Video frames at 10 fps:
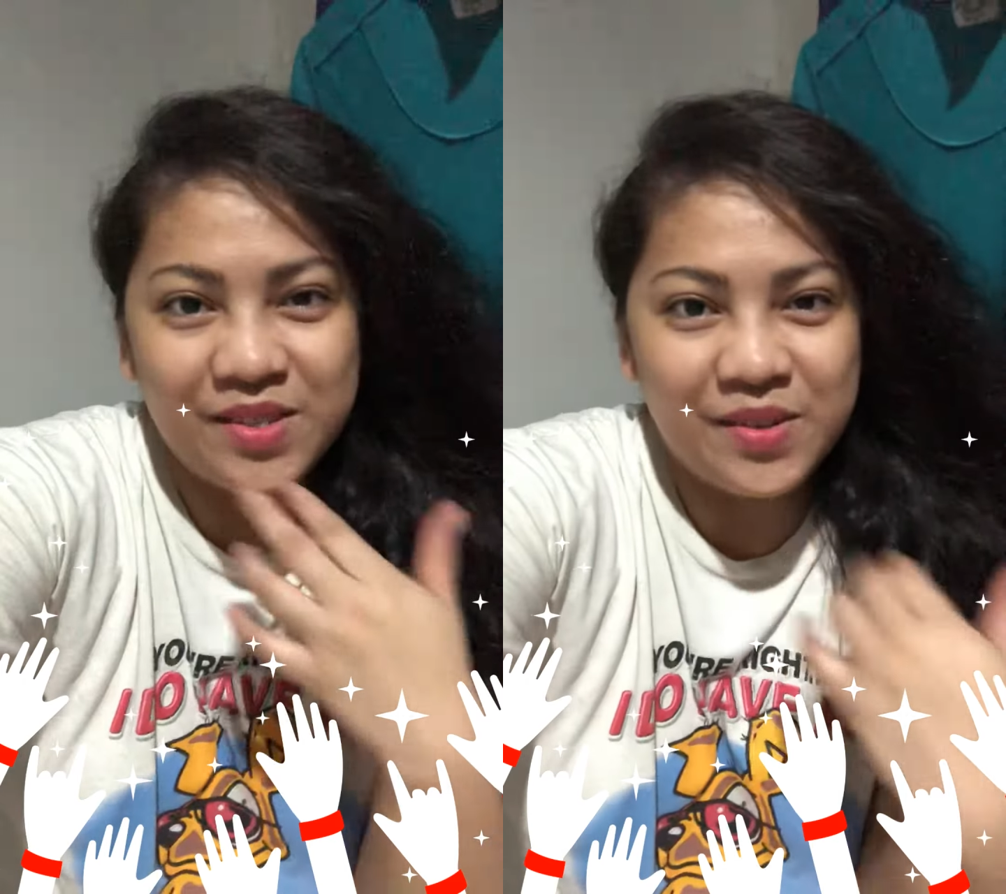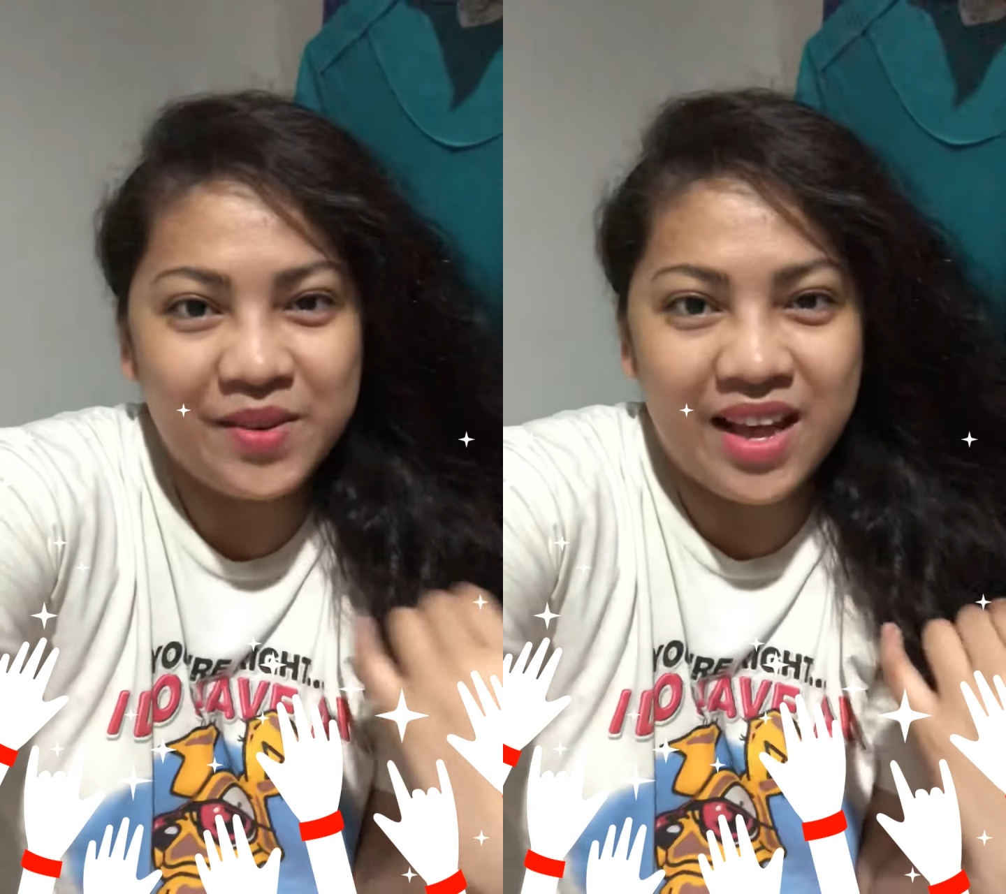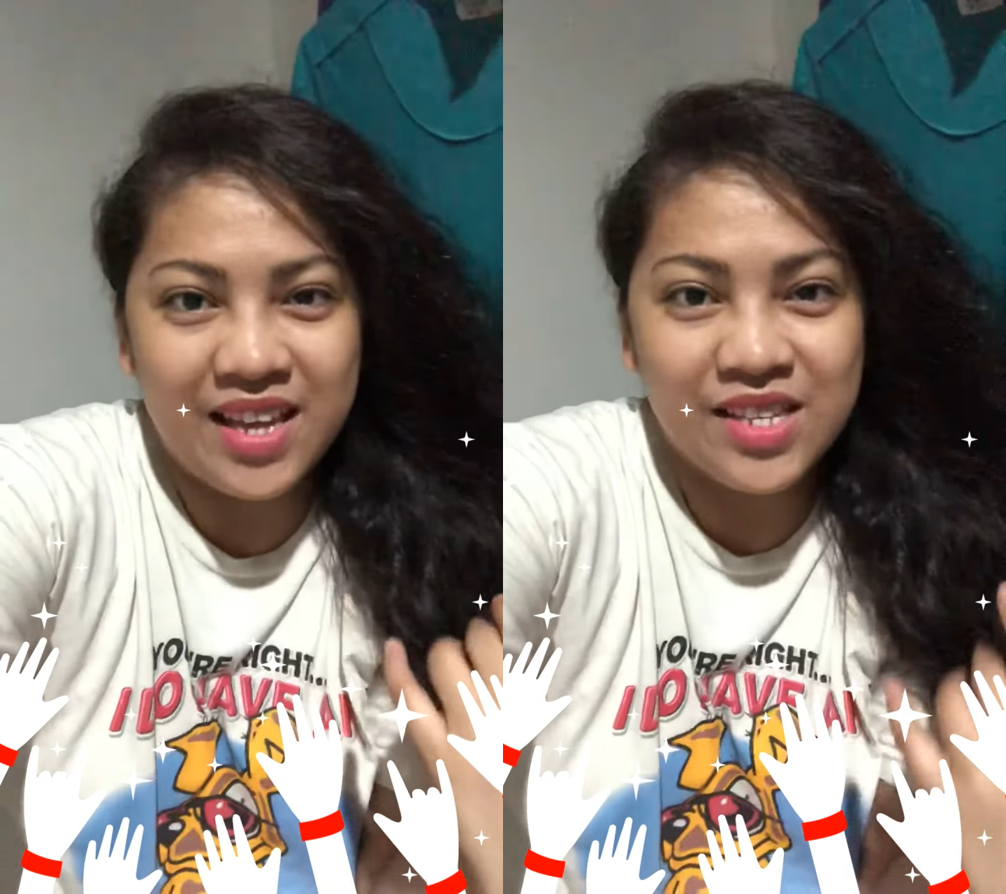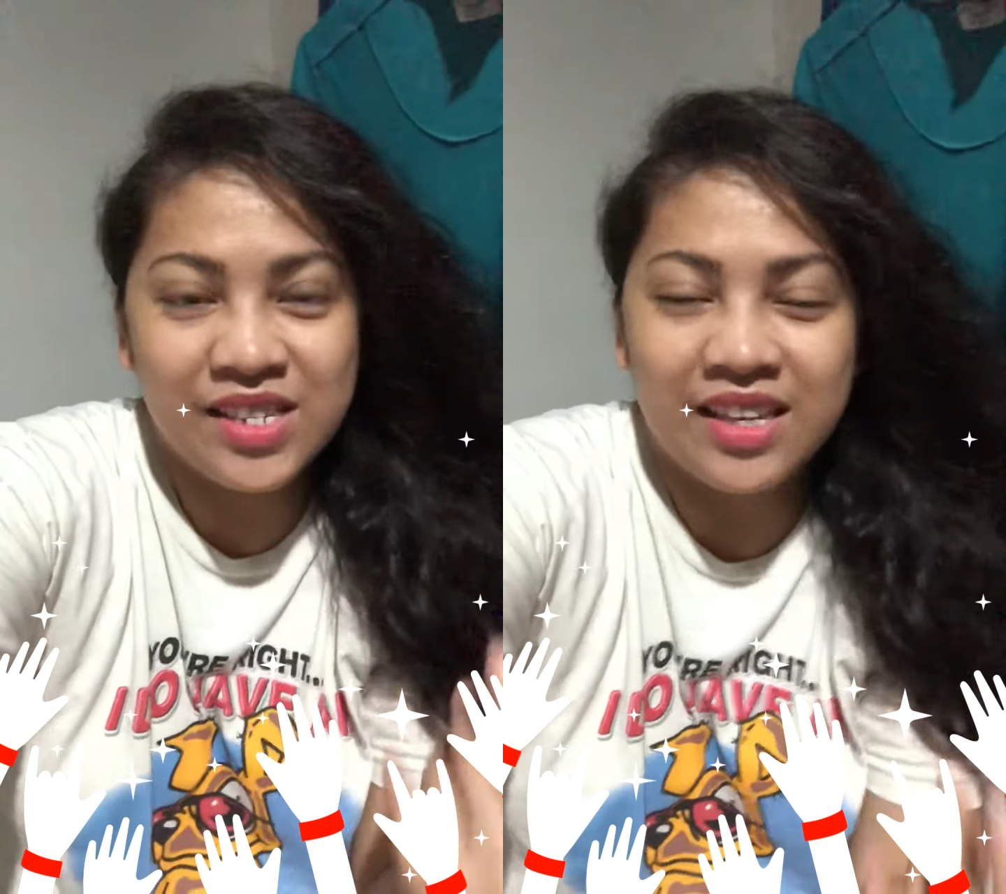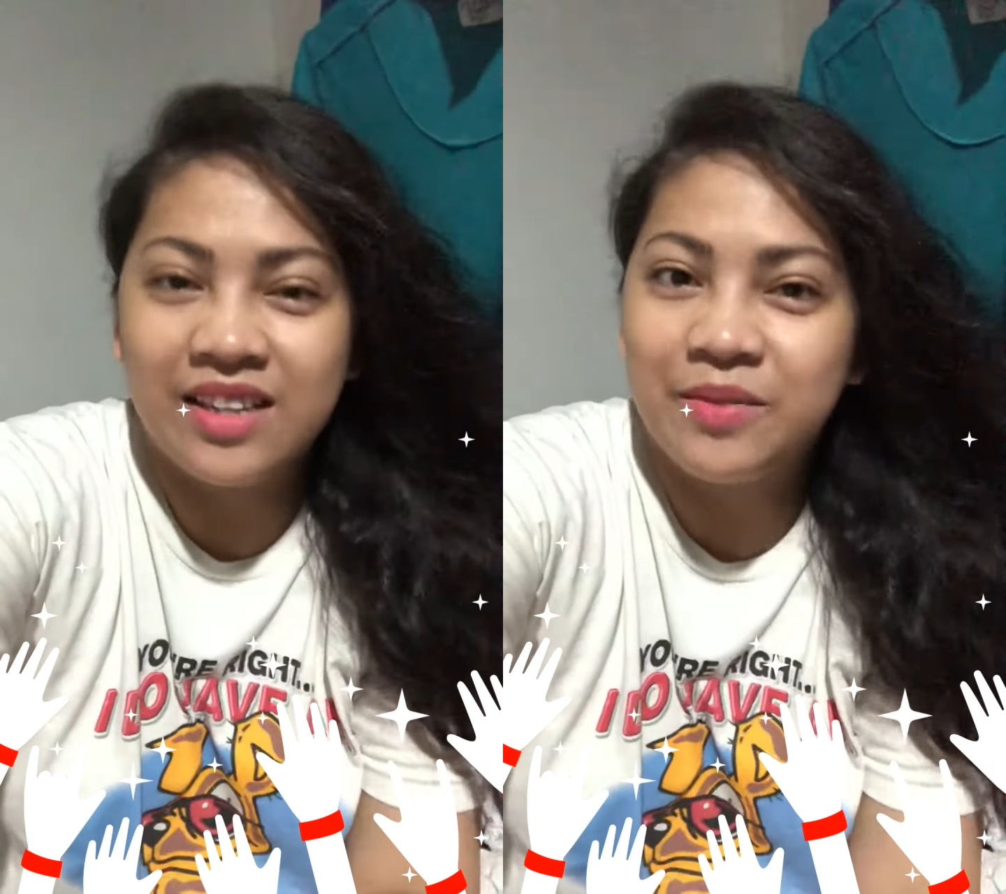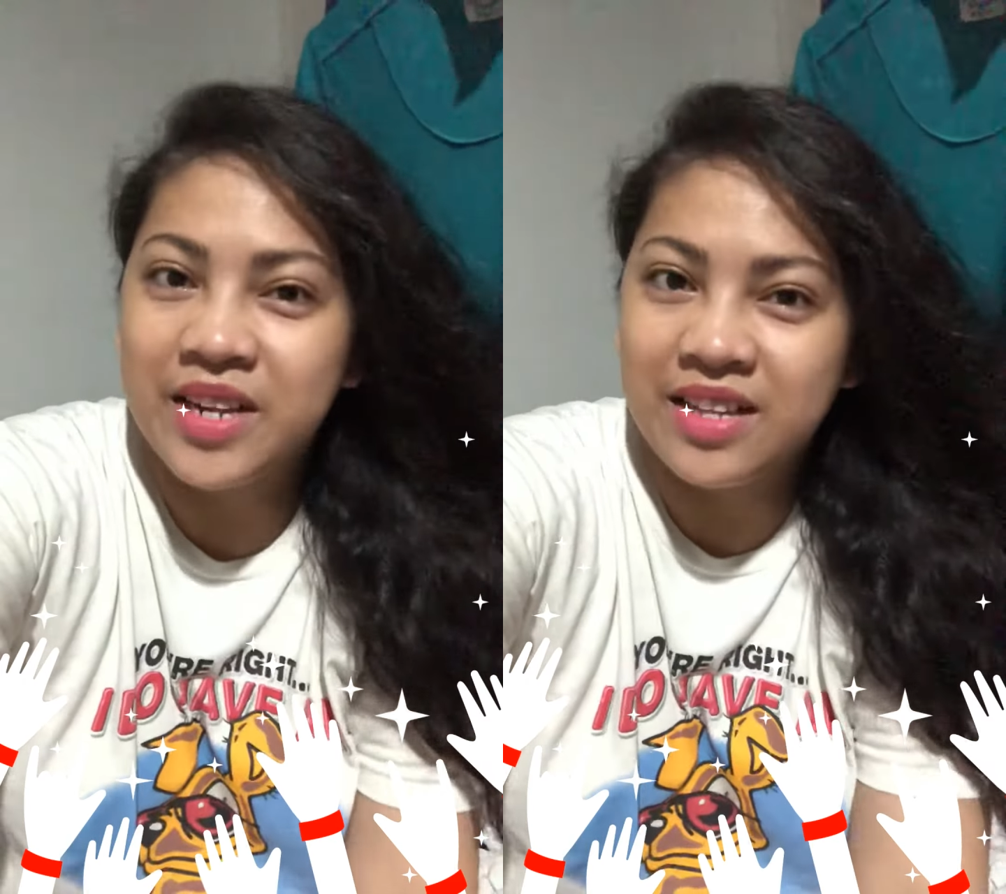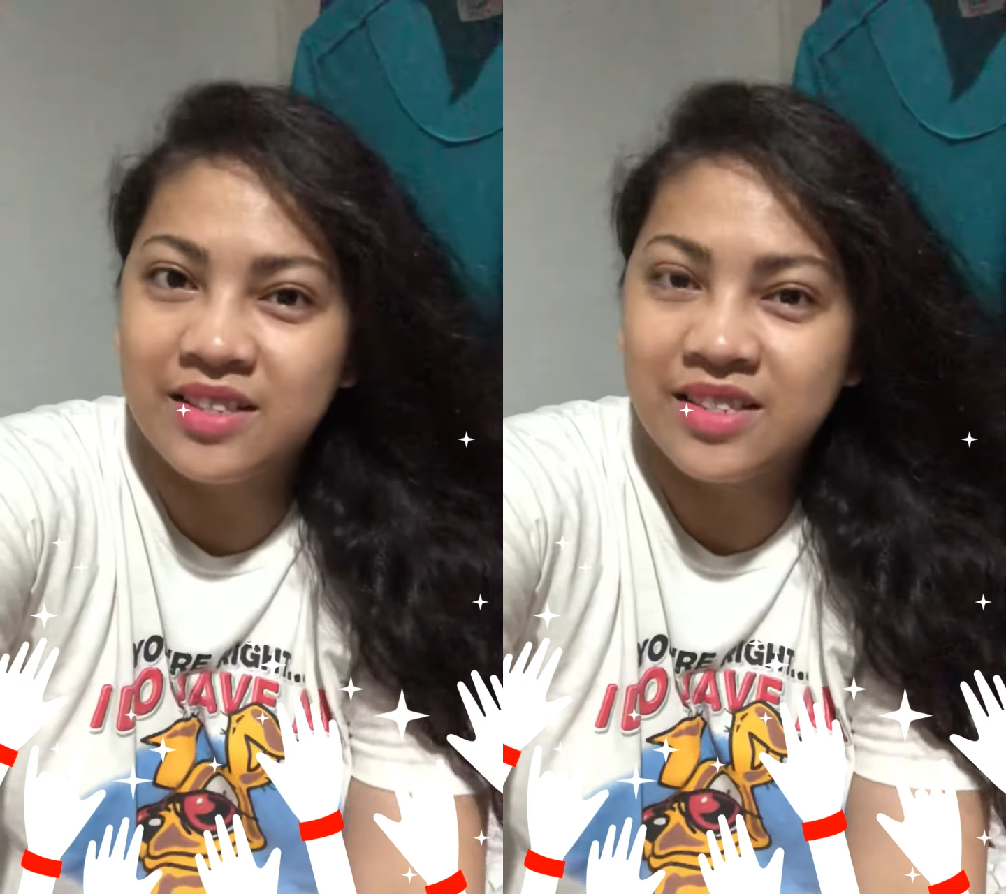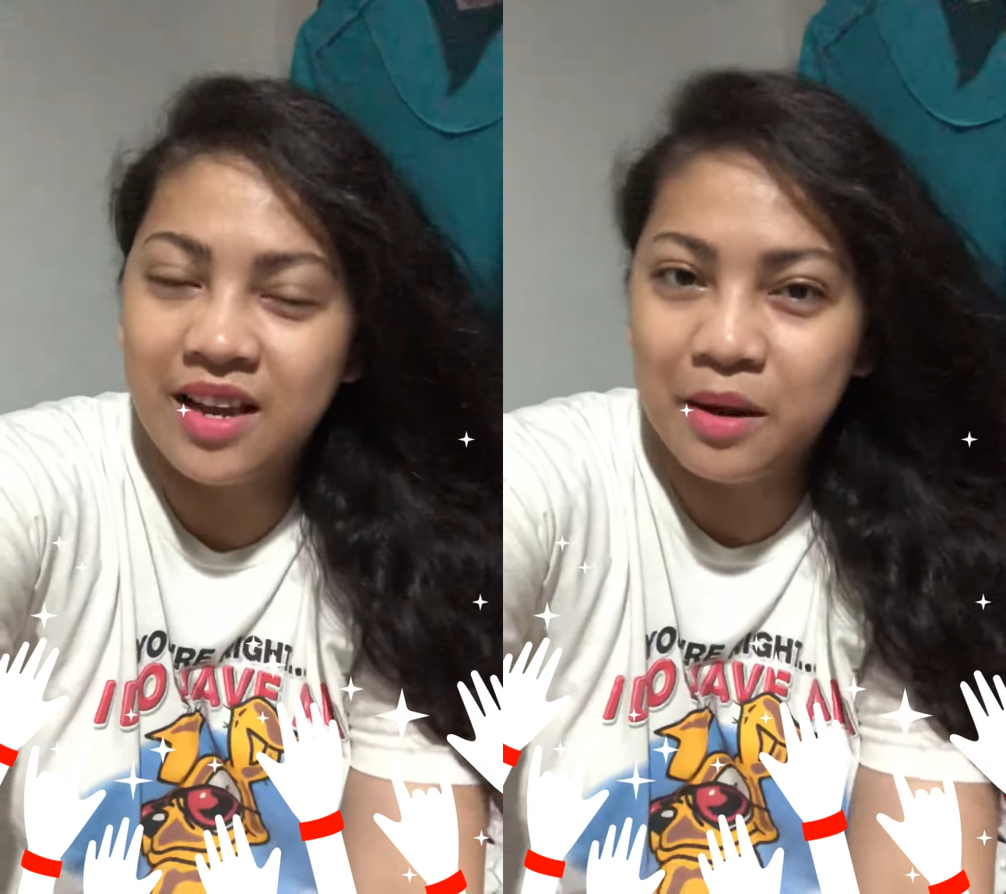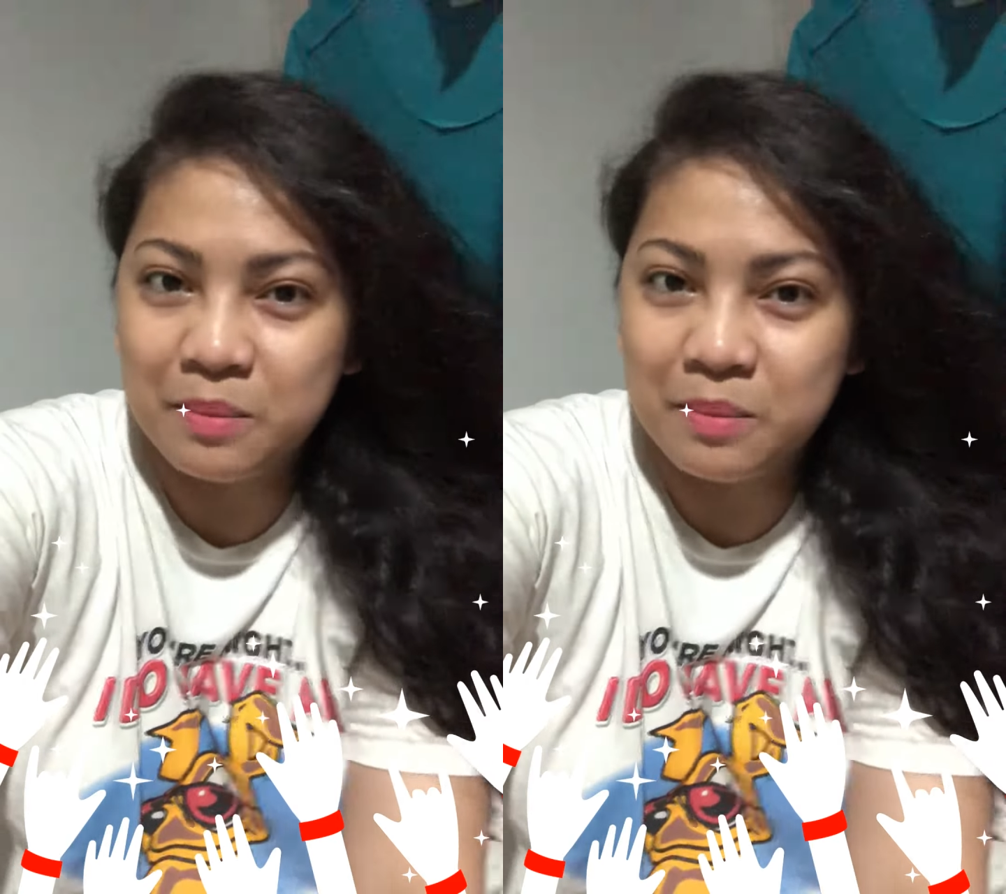it's so nice, and what else?